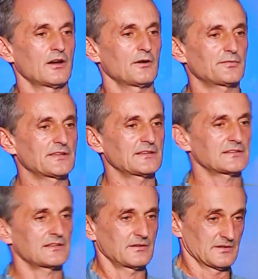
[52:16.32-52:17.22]
of the
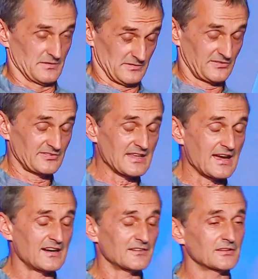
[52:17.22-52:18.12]

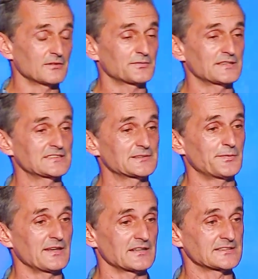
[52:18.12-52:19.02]
stars and of the
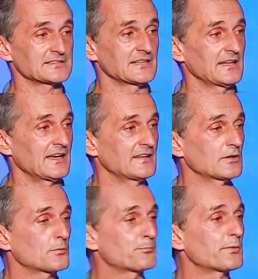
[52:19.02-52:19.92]
spheres, and he
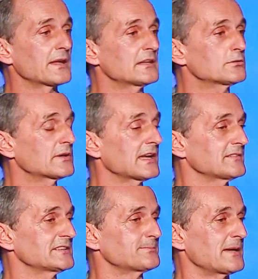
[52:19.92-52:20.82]
could bring it together
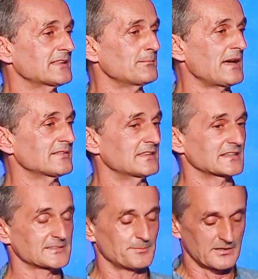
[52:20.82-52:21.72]
with
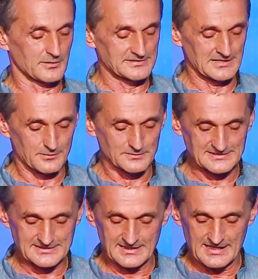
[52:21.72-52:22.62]
mathematics because he could
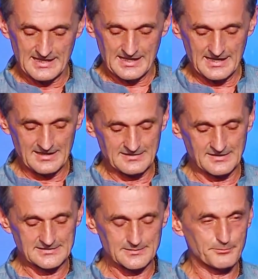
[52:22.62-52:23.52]
see, hey,
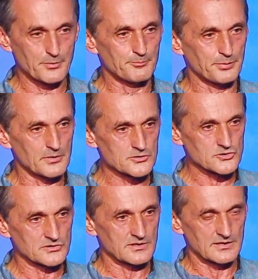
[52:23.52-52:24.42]
there is a
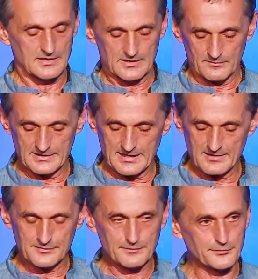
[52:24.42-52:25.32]
proportion. When I
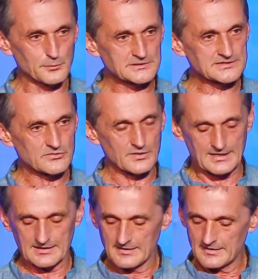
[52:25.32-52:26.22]
have the full
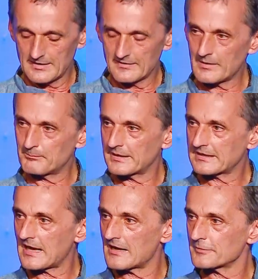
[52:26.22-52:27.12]
string and I
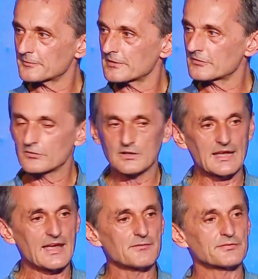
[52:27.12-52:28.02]
pick half of the string,
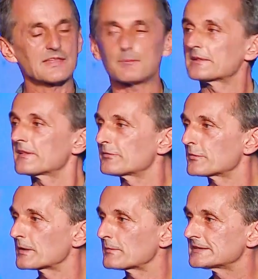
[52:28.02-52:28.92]
I have double the
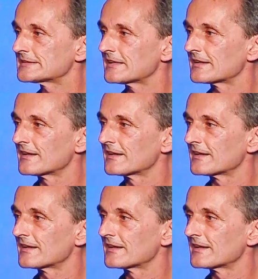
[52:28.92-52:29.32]
frequency.